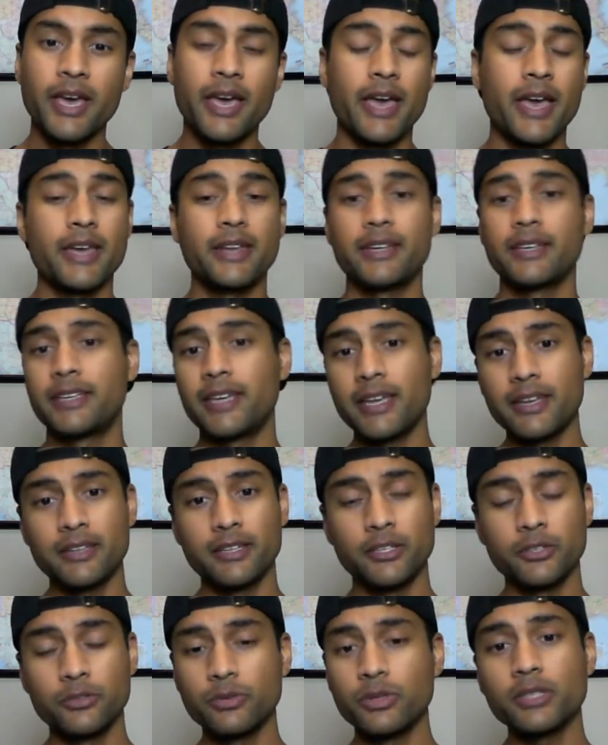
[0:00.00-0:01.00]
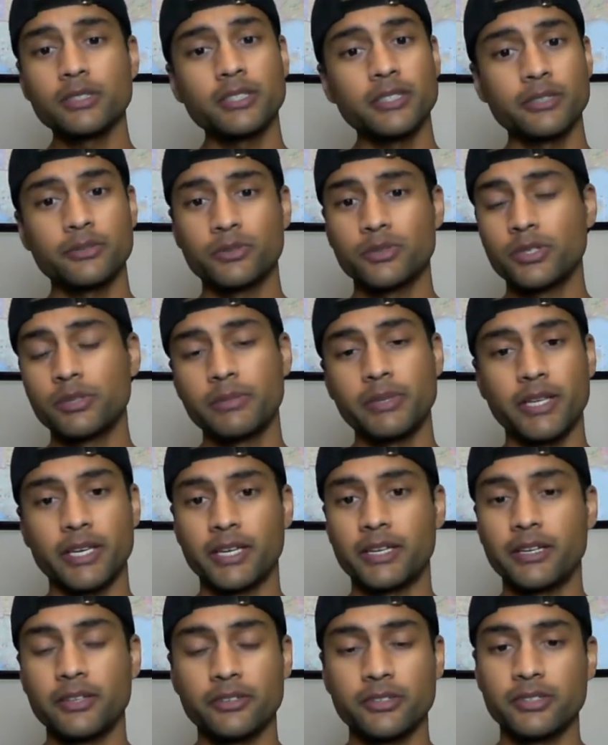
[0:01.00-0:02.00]
And again, this looked like it was going to be
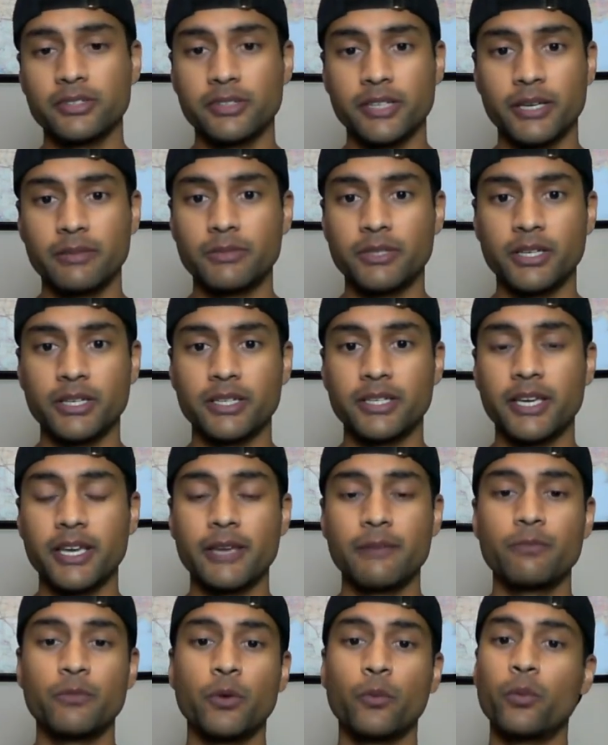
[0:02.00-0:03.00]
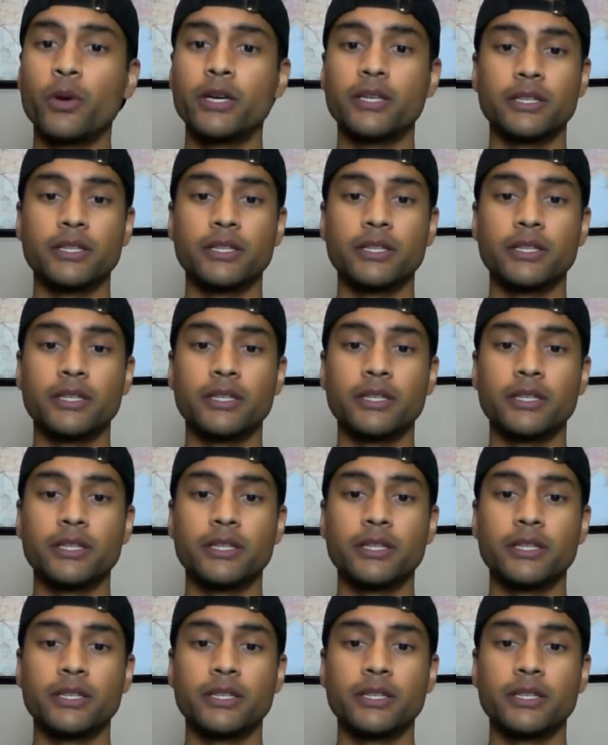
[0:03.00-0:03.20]
another slam dunk game. The way